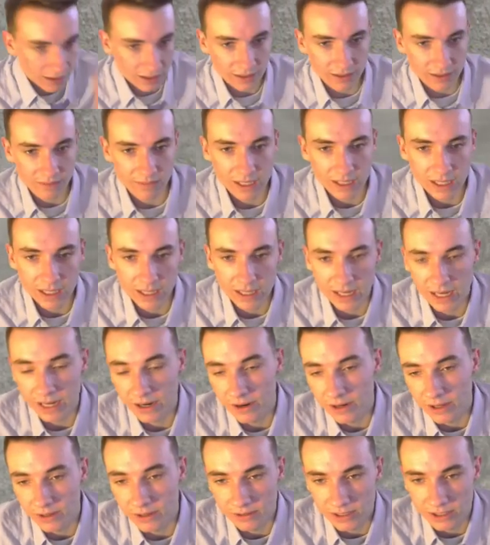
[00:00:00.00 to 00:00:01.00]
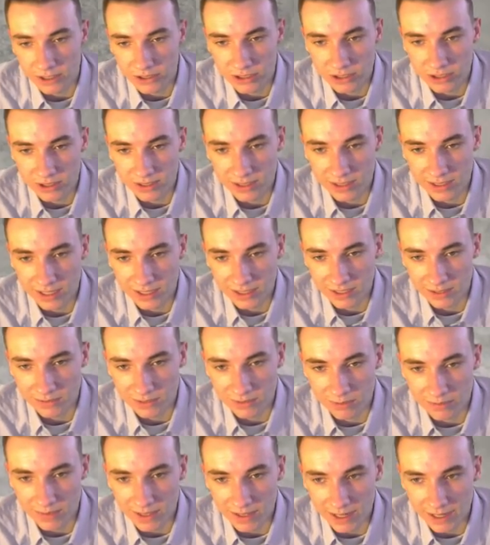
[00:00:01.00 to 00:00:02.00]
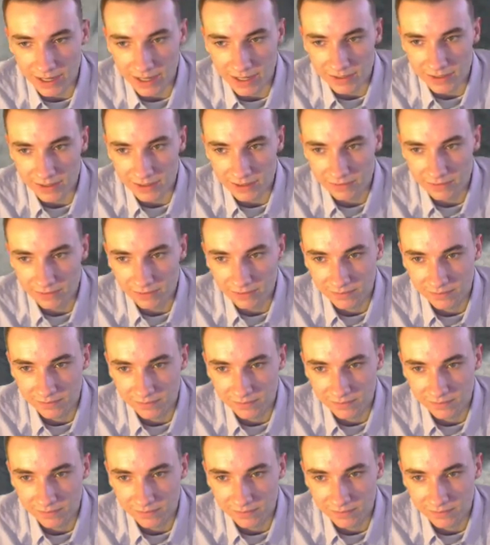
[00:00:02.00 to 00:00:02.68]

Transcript: to, I don't know, it's just to get some speed, I guess.